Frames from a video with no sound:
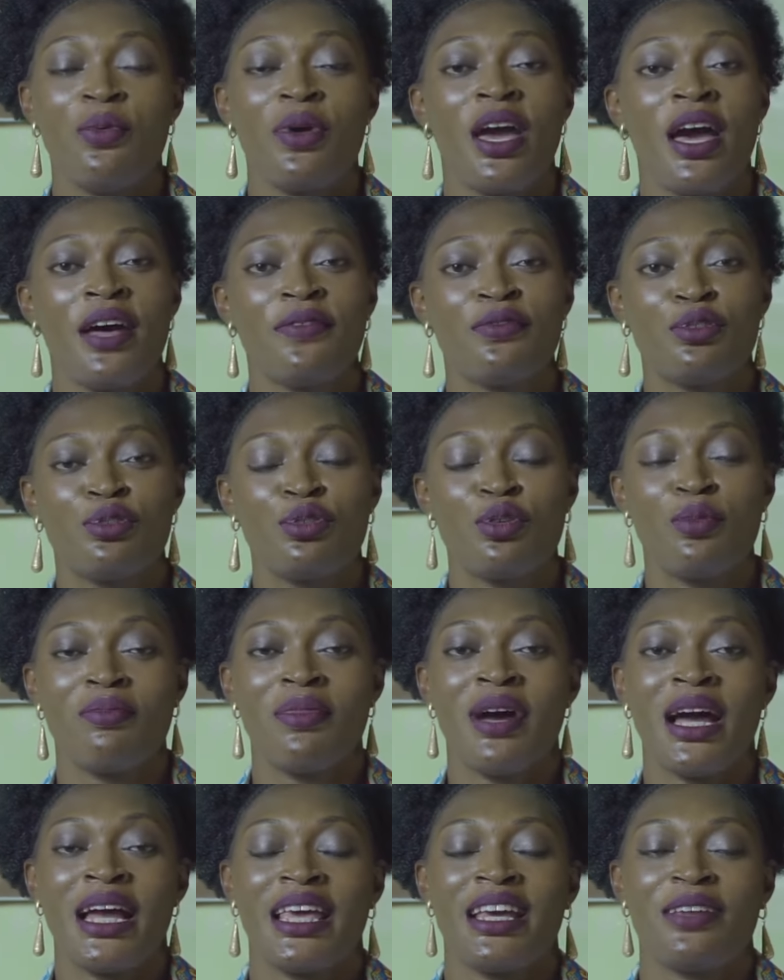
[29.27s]
We have two
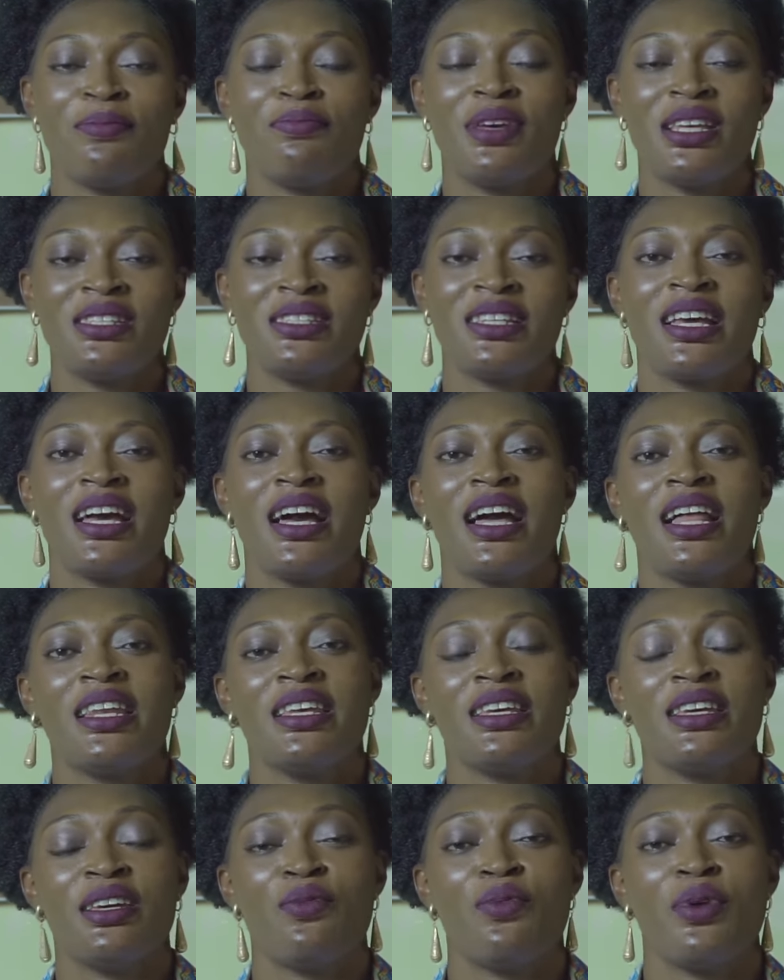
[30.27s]
markets
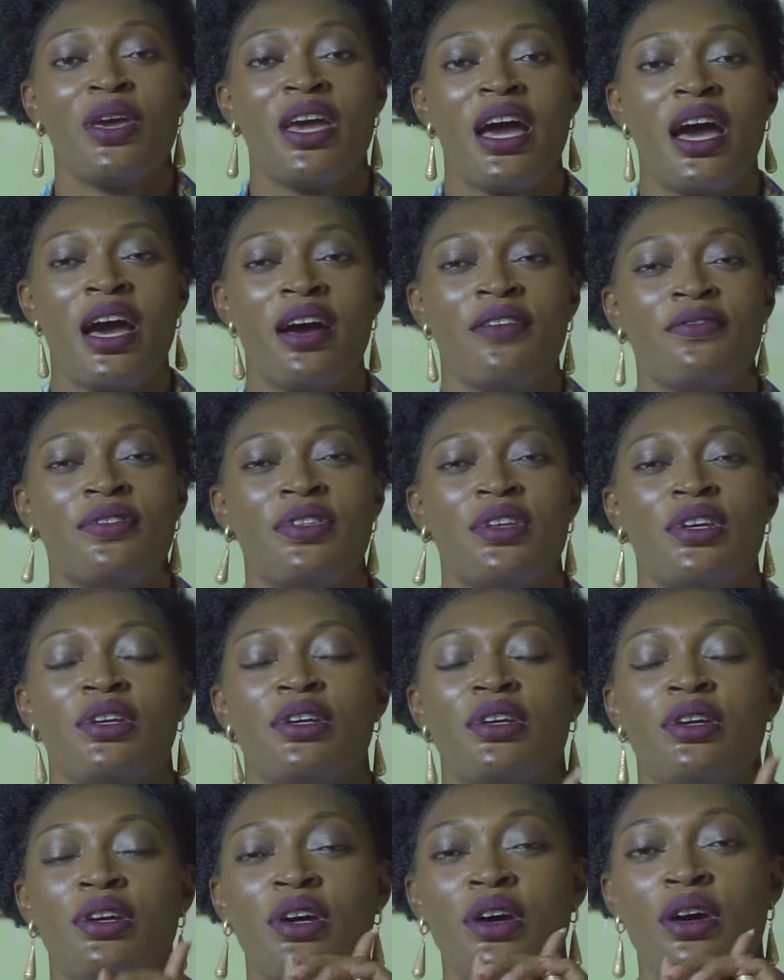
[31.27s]
basically. We have
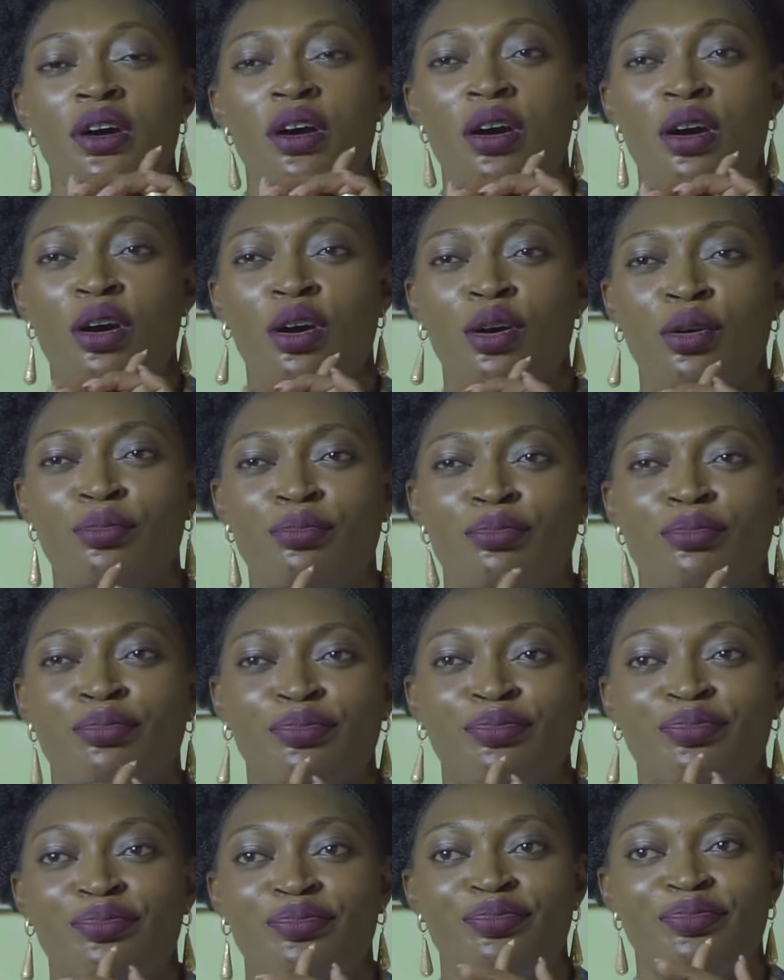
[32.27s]
the
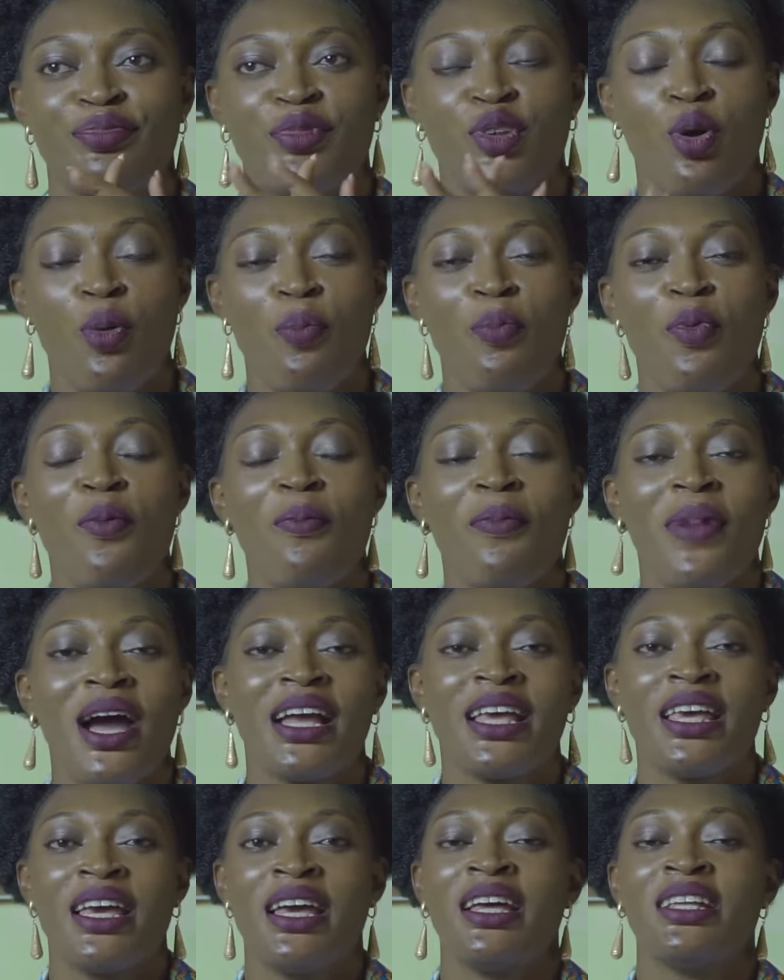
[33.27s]
open
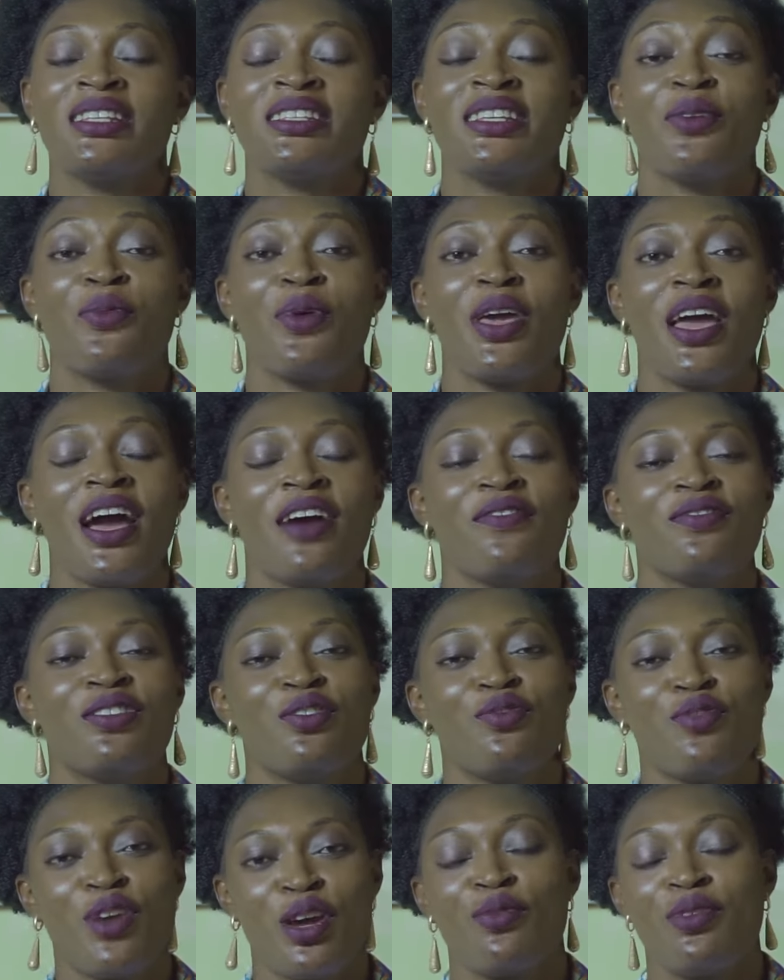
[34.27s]
market and we have
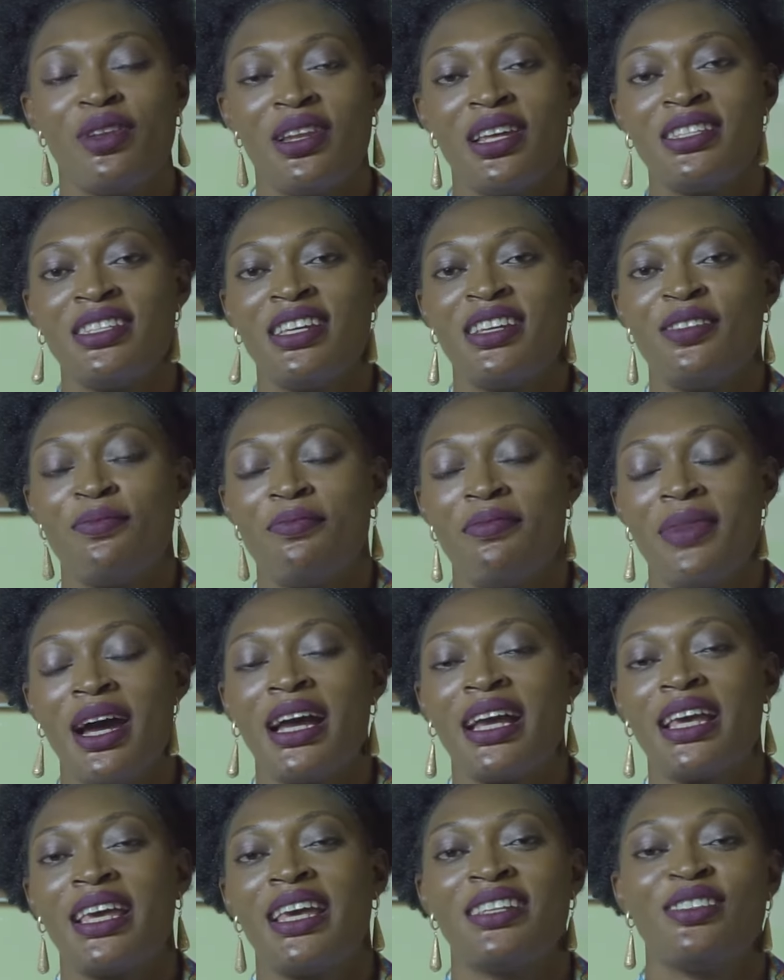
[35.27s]
the regulated
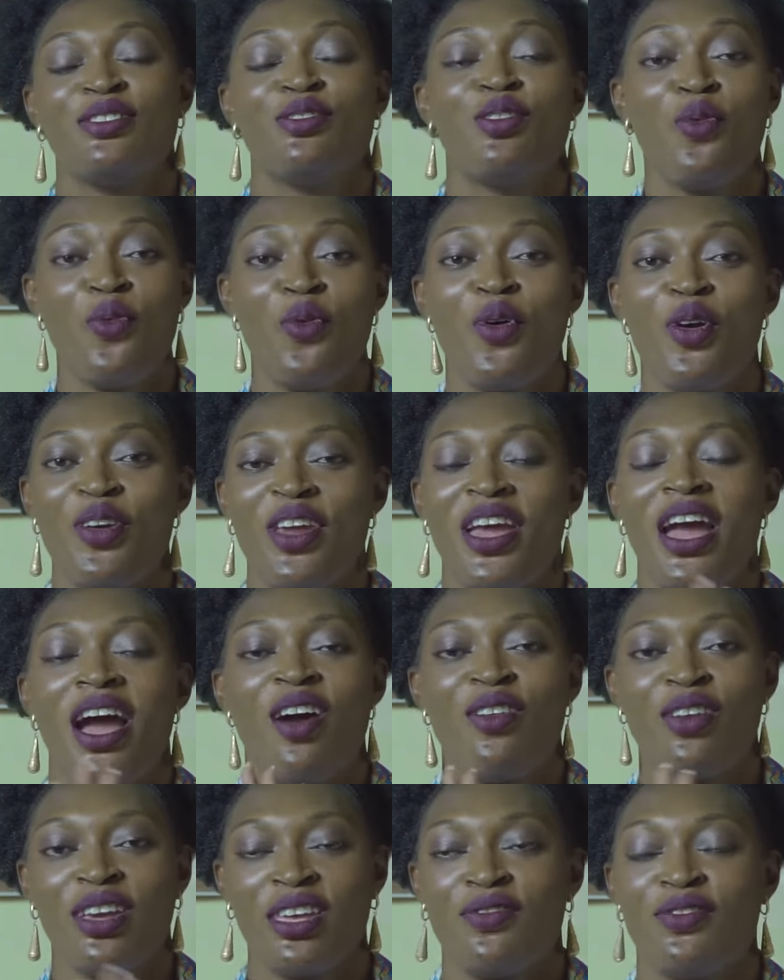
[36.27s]
market. Don't worry,
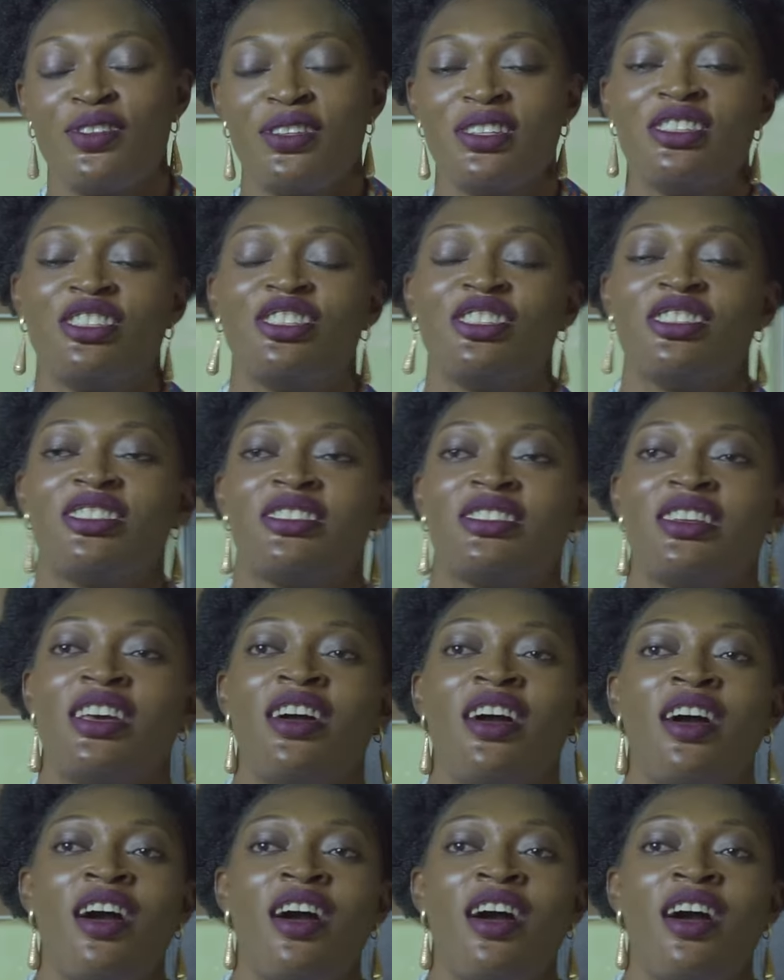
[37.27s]
I'll give you the gist.